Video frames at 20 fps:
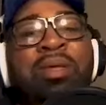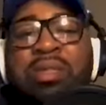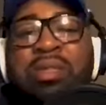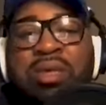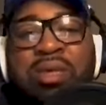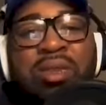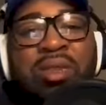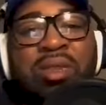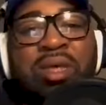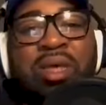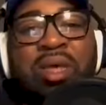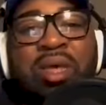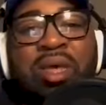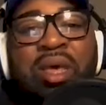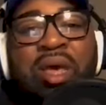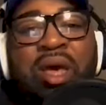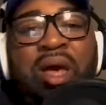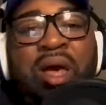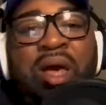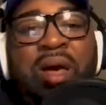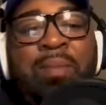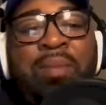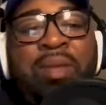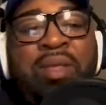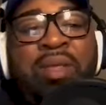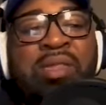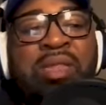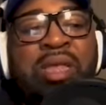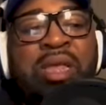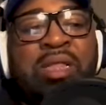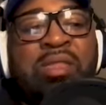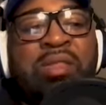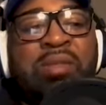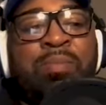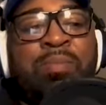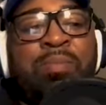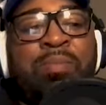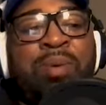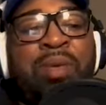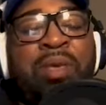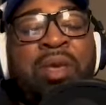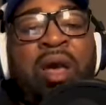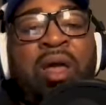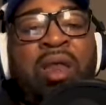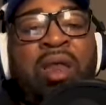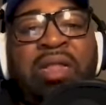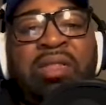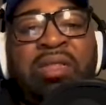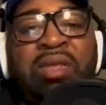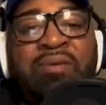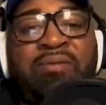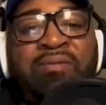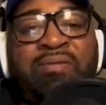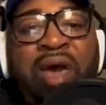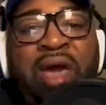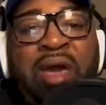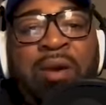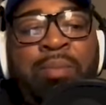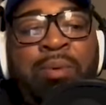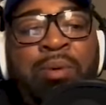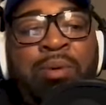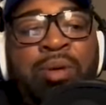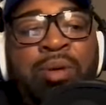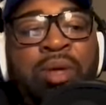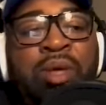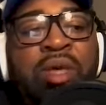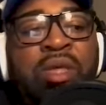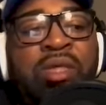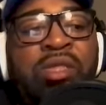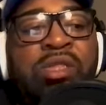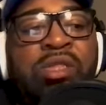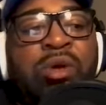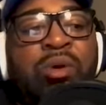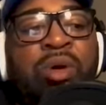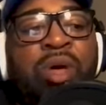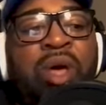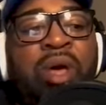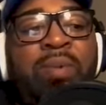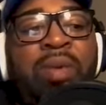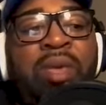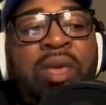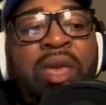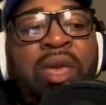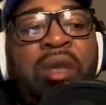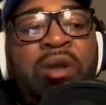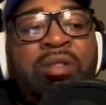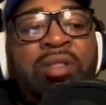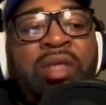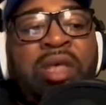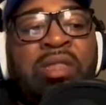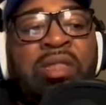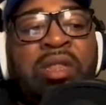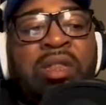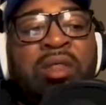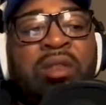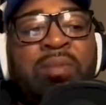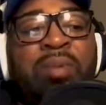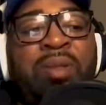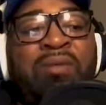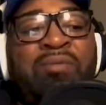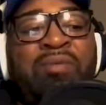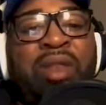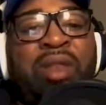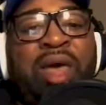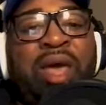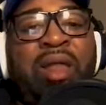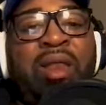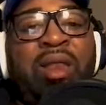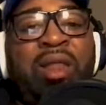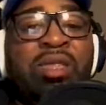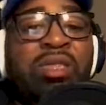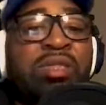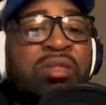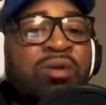it. It's beyond identifiable. So coming here, there's a little bit of a lackluster